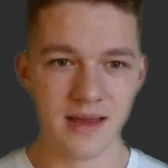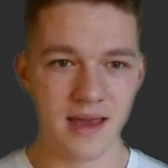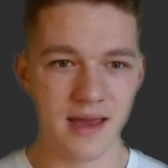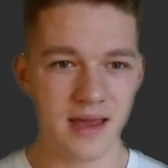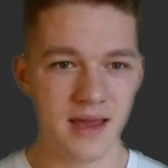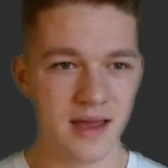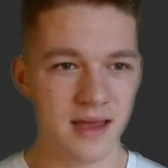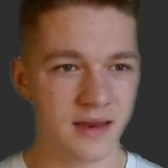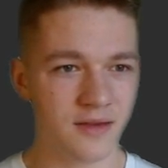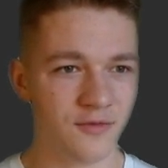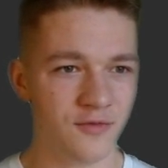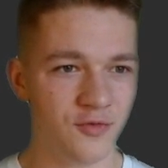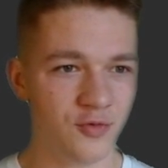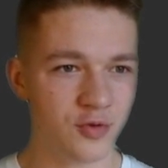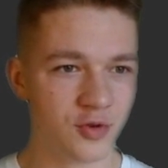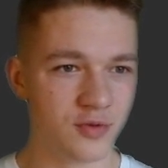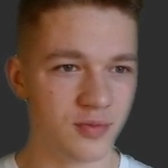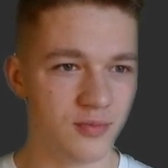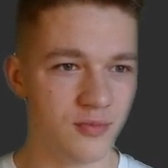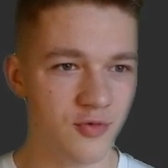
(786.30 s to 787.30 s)
And if you
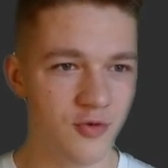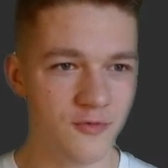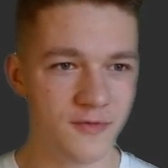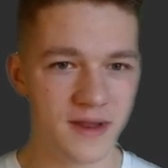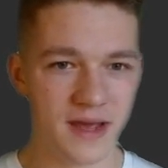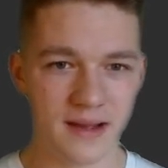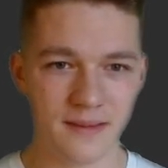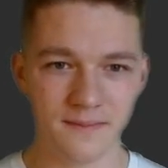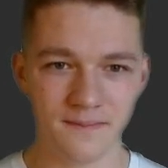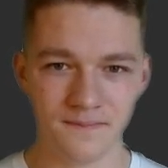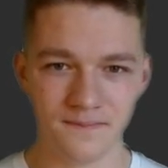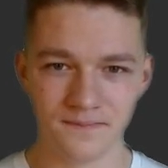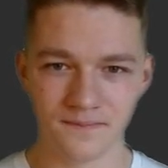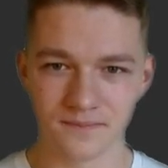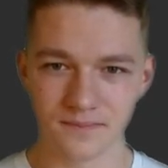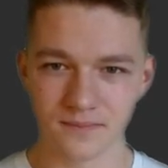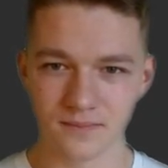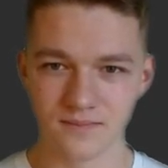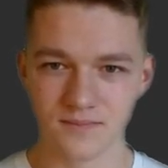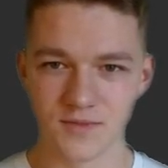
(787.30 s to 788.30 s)
would move them,
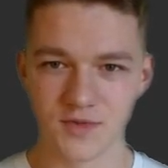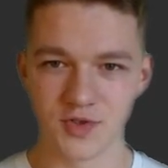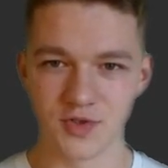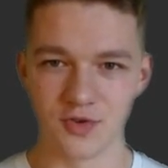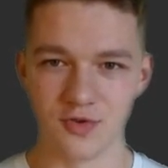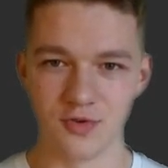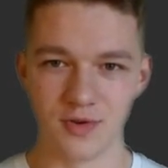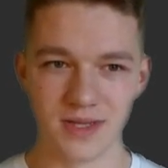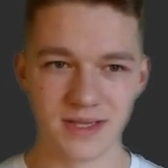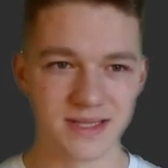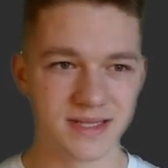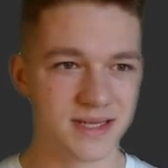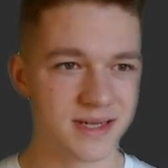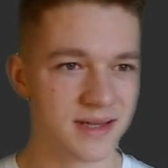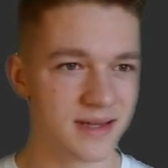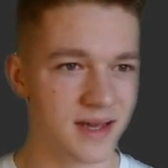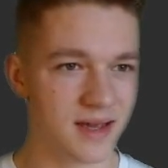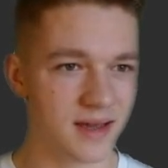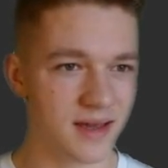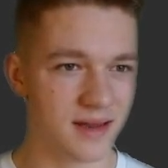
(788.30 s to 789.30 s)
so let's say
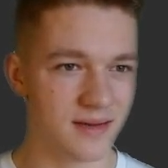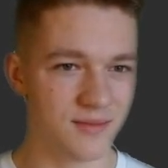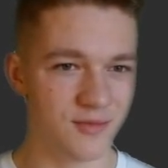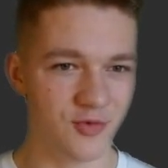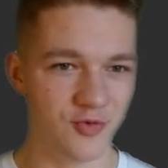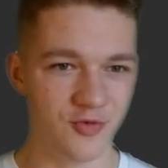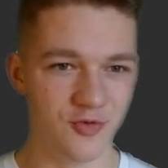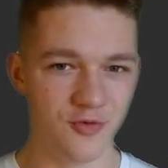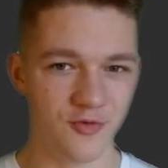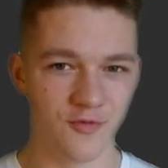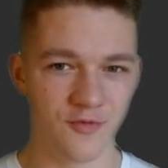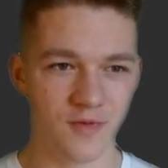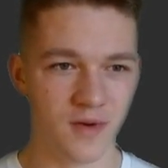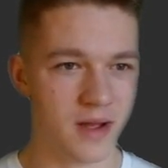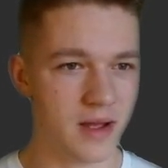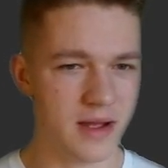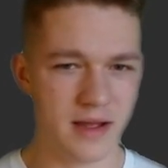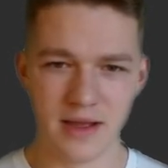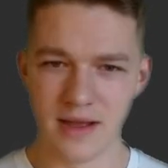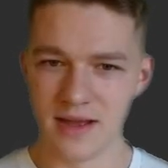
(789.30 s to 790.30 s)
I can move
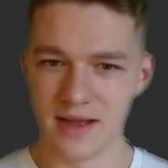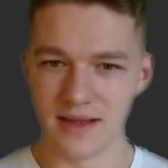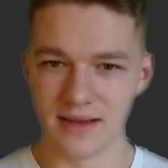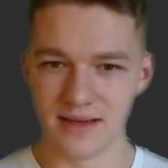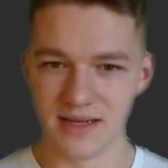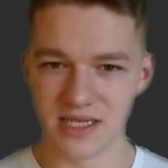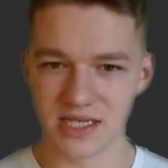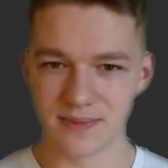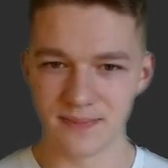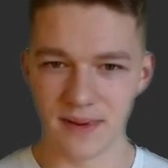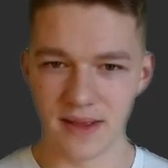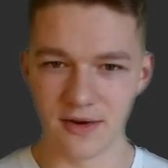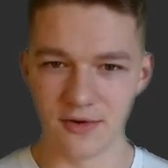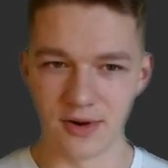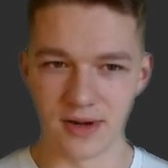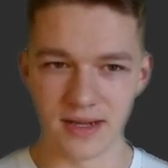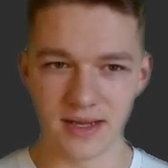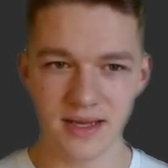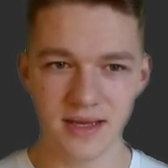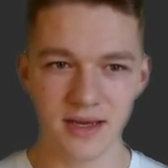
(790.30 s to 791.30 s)
this
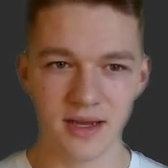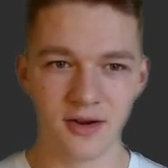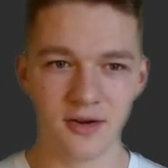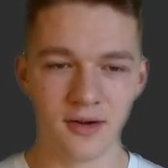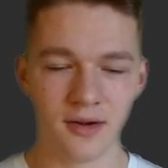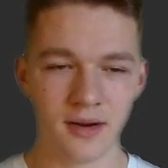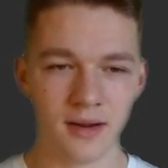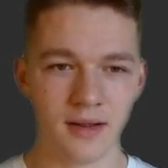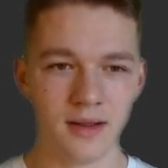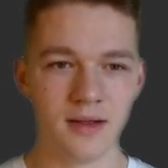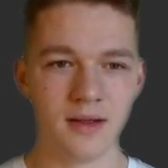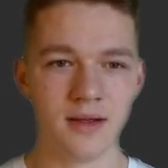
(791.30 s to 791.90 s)
player here,